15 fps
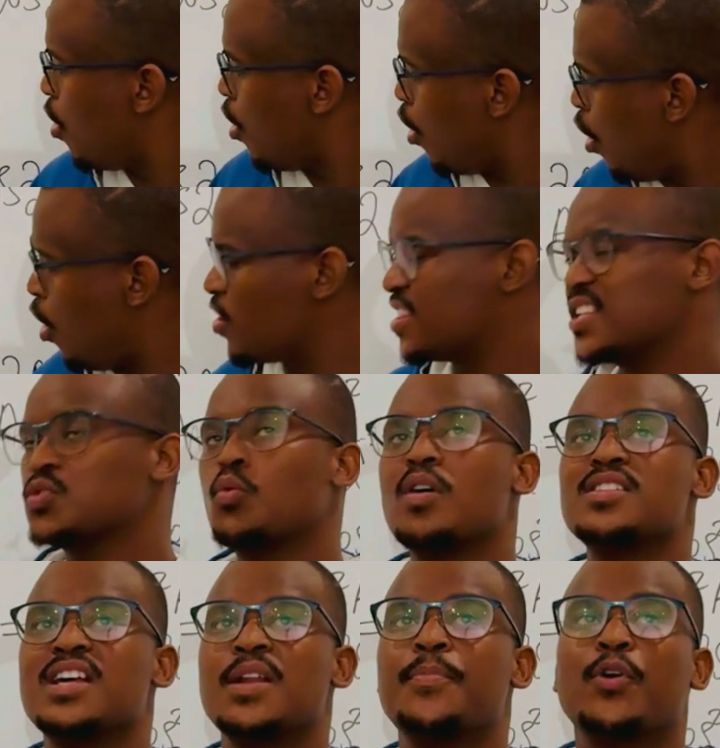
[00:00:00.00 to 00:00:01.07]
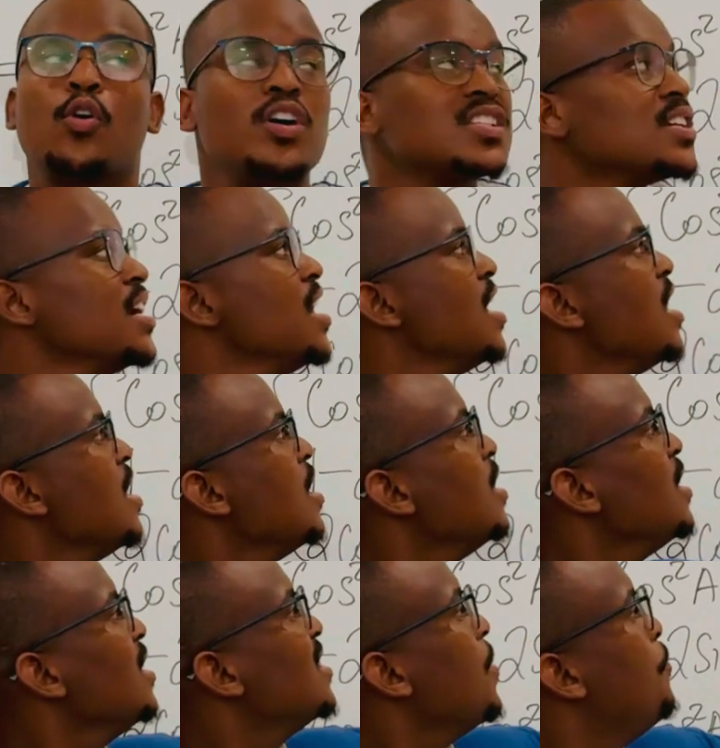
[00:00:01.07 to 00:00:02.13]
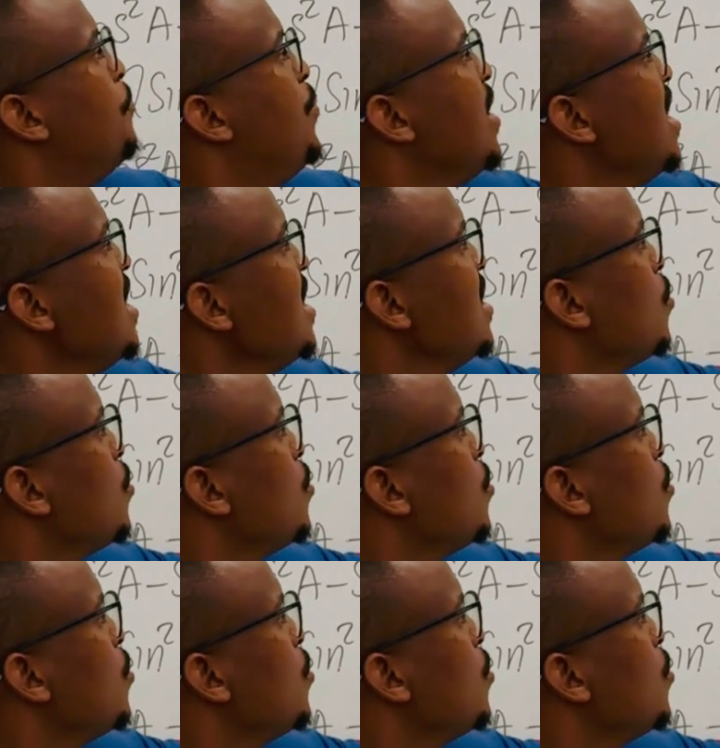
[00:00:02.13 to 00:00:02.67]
or this quadrant, because the B,